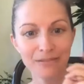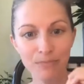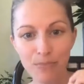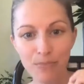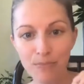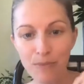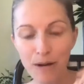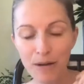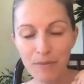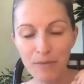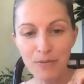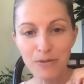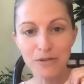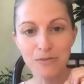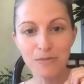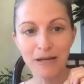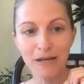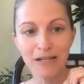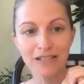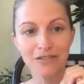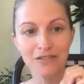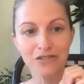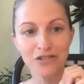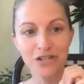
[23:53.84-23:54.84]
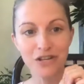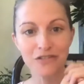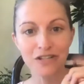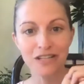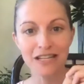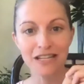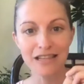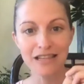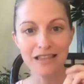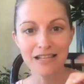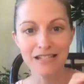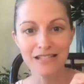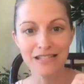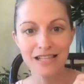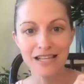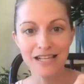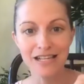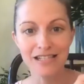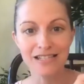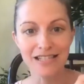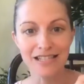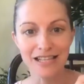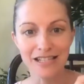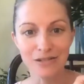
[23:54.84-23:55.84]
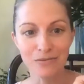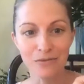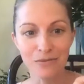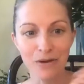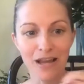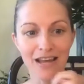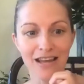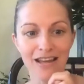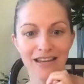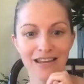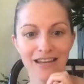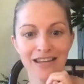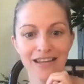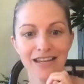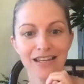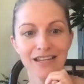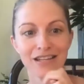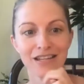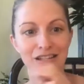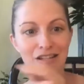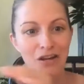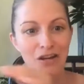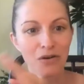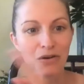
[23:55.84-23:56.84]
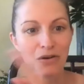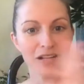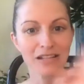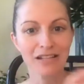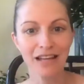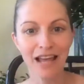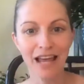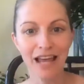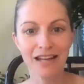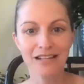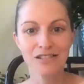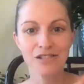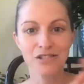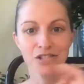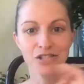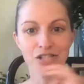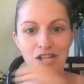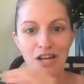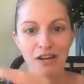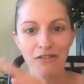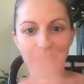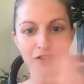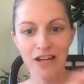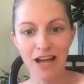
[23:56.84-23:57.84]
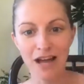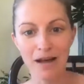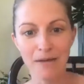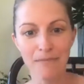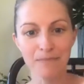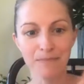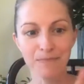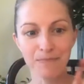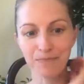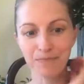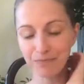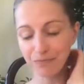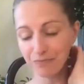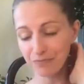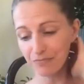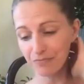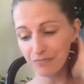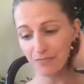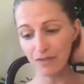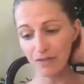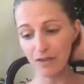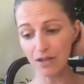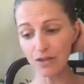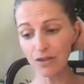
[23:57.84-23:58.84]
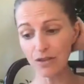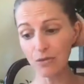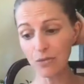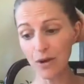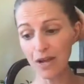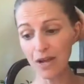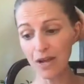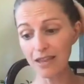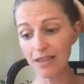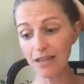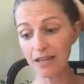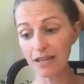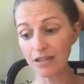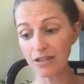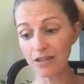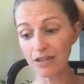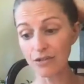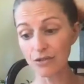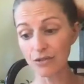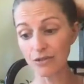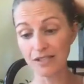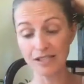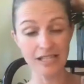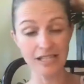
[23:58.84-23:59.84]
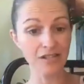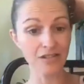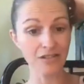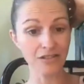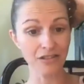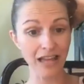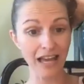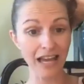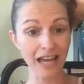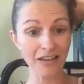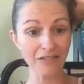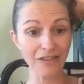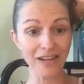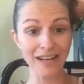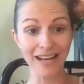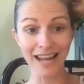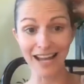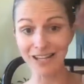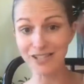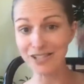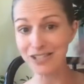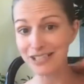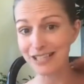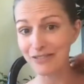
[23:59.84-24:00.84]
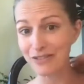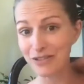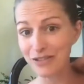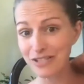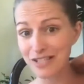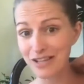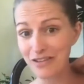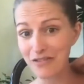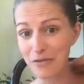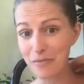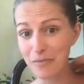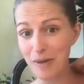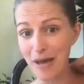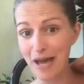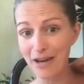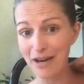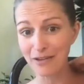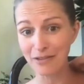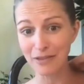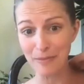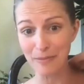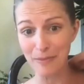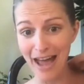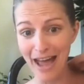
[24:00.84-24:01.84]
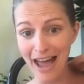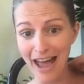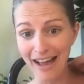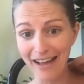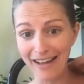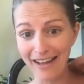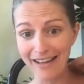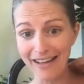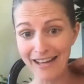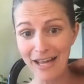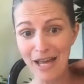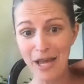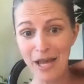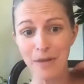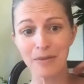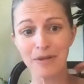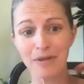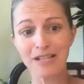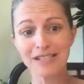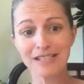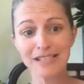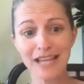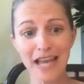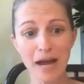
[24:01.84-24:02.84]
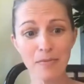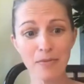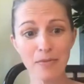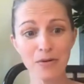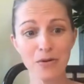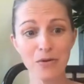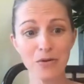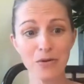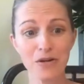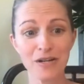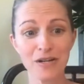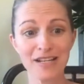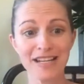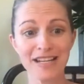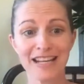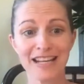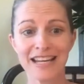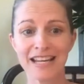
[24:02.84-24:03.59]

My perspective shifted in this way, and shift up the way that you see your life, and actually give yourself a pat on the back, because Capricorn